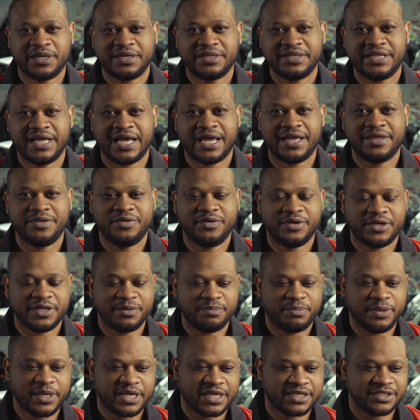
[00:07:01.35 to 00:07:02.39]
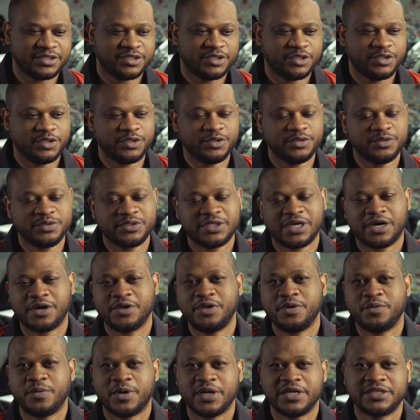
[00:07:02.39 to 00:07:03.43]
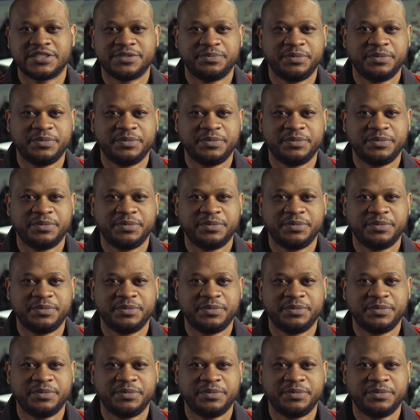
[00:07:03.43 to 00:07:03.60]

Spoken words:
that you can pick and choose how you want it to